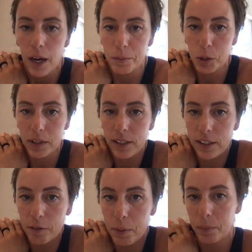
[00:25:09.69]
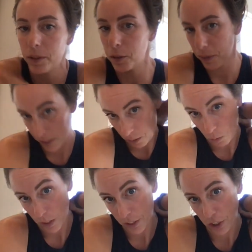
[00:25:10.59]
I'm doing the stuffed peppers because I
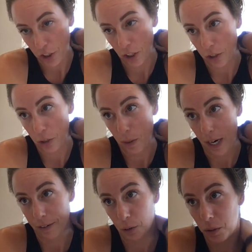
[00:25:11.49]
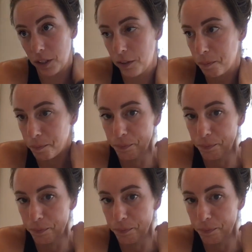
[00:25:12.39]
want to show you afterwards